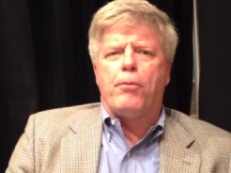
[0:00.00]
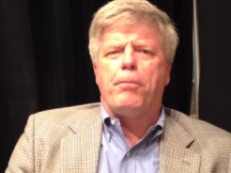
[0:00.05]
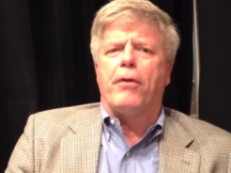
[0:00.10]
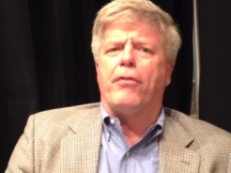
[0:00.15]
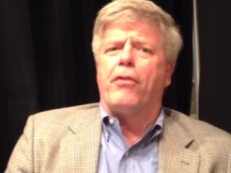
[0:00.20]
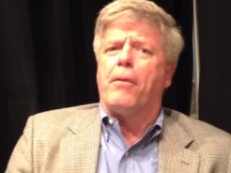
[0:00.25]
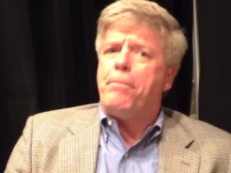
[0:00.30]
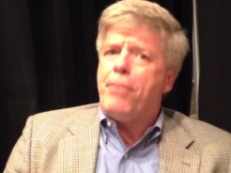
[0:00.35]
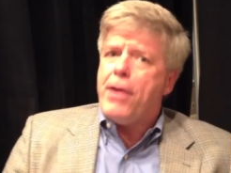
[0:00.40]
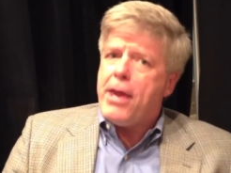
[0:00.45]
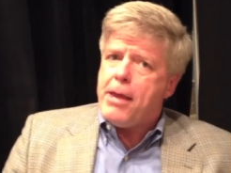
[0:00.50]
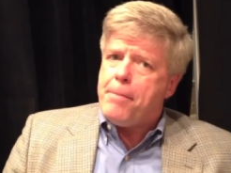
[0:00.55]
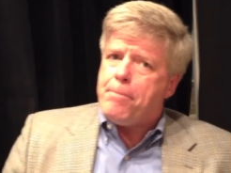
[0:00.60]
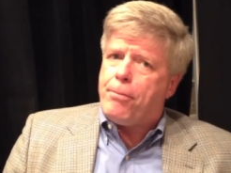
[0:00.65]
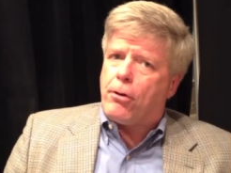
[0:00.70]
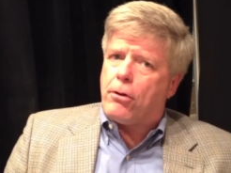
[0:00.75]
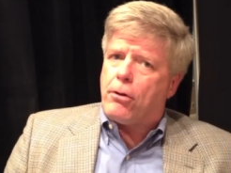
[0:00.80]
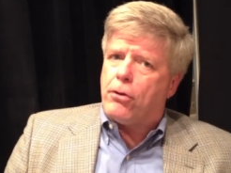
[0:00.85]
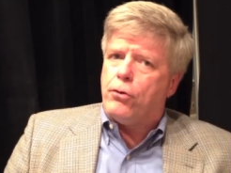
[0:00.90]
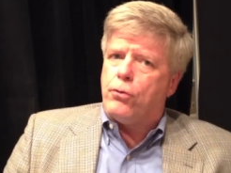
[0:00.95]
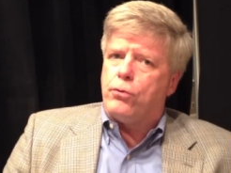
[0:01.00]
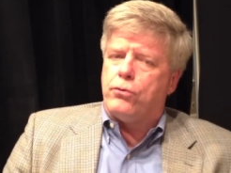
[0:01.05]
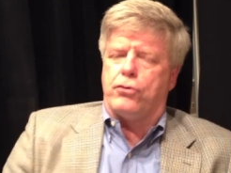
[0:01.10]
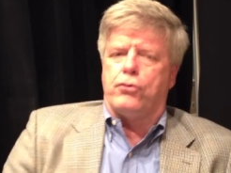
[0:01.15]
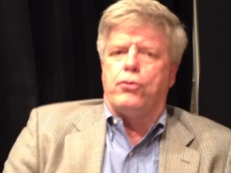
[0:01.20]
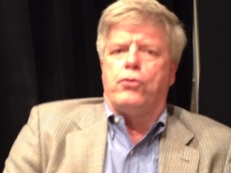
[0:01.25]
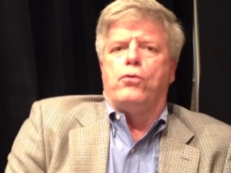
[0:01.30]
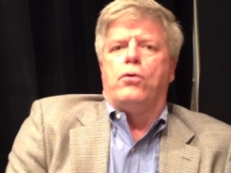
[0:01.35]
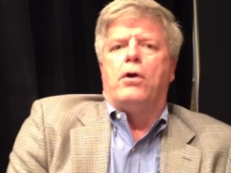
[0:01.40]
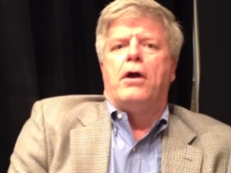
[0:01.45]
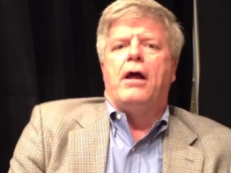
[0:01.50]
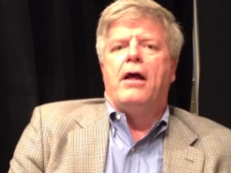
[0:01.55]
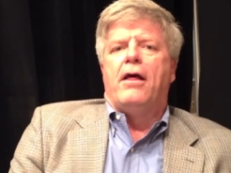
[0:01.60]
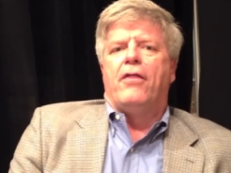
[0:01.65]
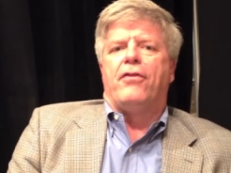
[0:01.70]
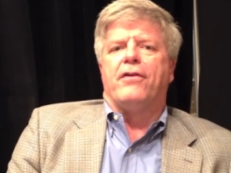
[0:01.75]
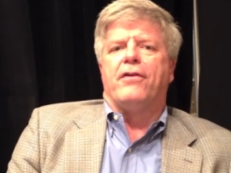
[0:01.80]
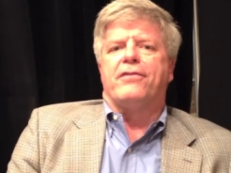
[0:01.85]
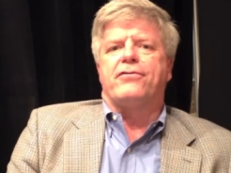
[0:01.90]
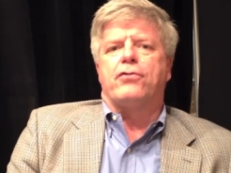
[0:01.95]
but the people who do
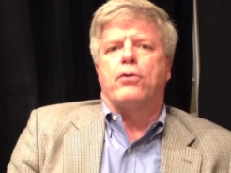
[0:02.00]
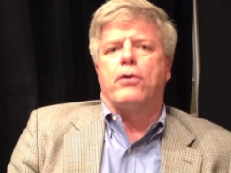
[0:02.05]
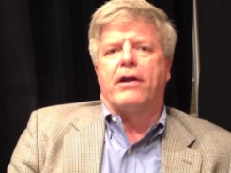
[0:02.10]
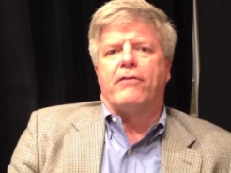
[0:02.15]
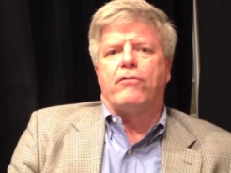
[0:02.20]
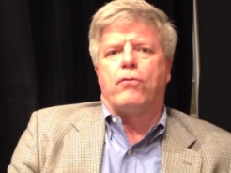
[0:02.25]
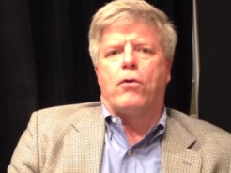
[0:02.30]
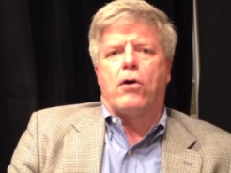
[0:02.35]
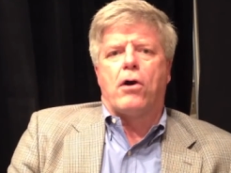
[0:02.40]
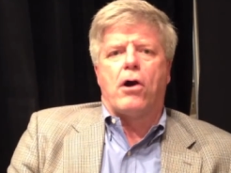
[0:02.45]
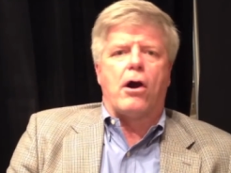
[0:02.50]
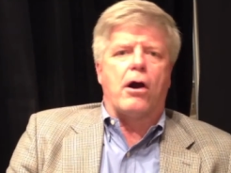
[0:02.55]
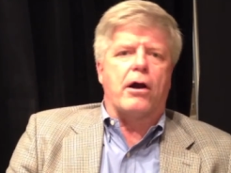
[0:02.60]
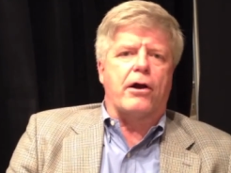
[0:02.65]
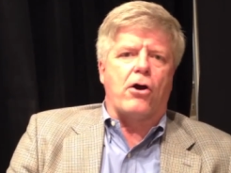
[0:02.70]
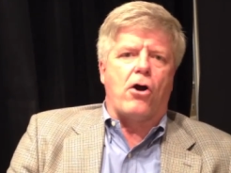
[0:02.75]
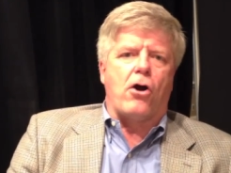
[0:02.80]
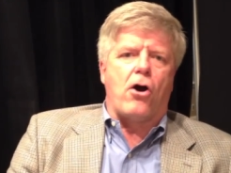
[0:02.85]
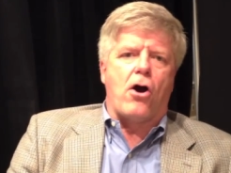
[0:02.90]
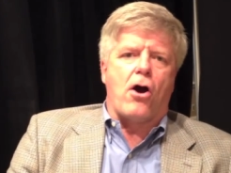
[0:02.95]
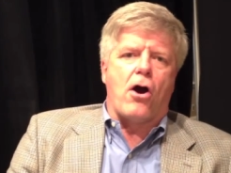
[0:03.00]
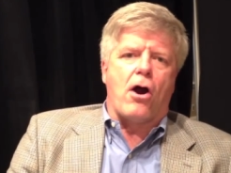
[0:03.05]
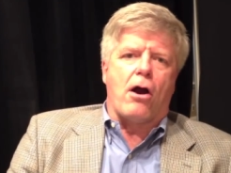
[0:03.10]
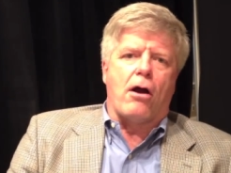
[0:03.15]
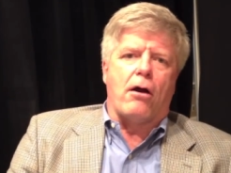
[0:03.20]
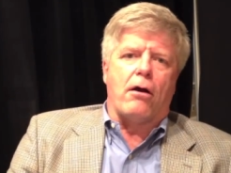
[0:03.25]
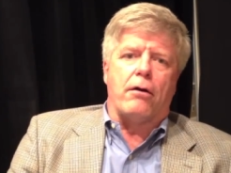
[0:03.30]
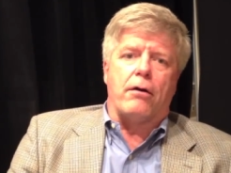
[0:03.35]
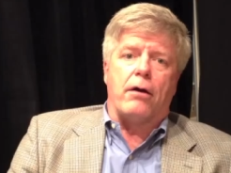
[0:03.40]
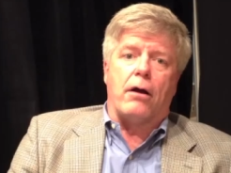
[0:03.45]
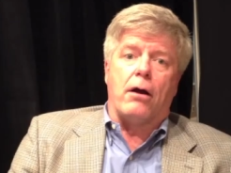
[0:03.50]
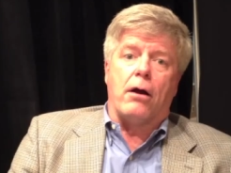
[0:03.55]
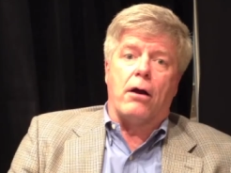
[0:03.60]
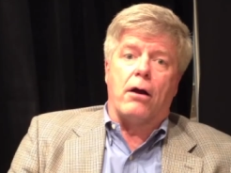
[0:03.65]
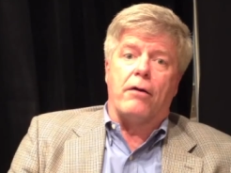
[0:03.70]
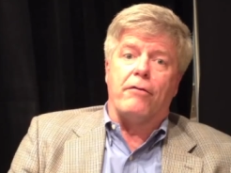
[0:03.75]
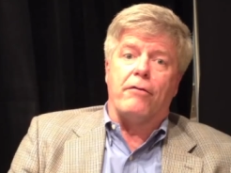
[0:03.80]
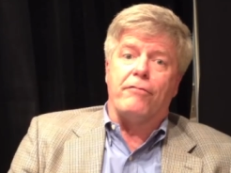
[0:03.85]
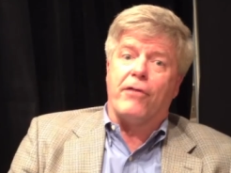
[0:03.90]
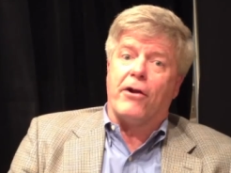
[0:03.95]
this sort of work
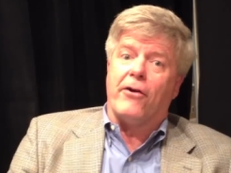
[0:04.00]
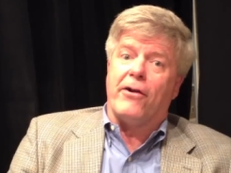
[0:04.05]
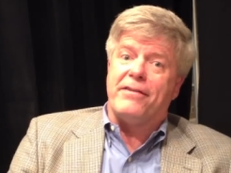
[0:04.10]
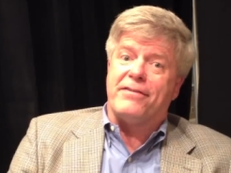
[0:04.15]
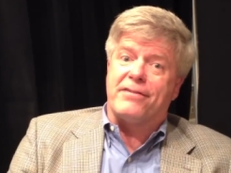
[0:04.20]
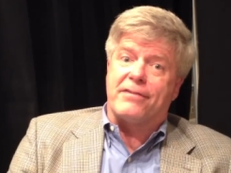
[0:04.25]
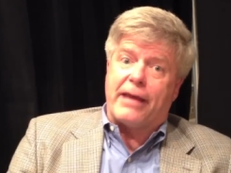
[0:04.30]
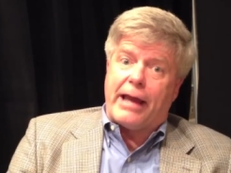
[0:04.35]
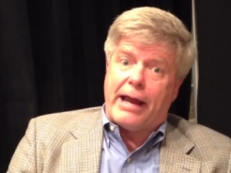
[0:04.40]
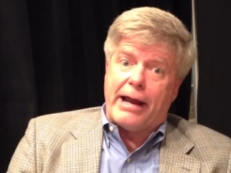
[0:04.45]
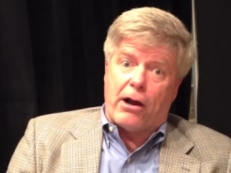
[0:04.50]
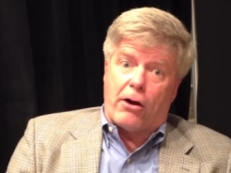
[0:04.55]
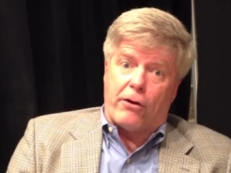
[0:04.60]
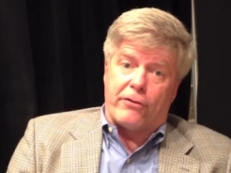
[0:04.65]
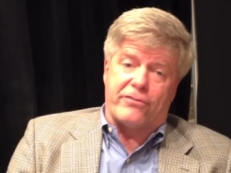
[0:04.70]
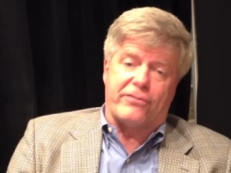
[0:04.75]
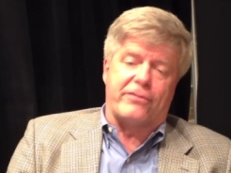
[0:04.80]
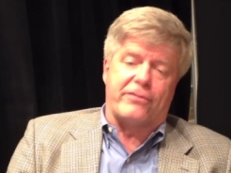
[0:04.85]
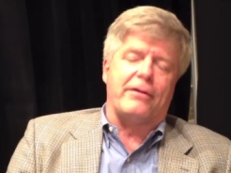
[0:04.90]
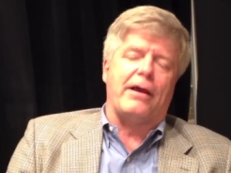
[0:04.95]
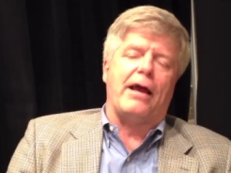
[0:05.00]
are very scarce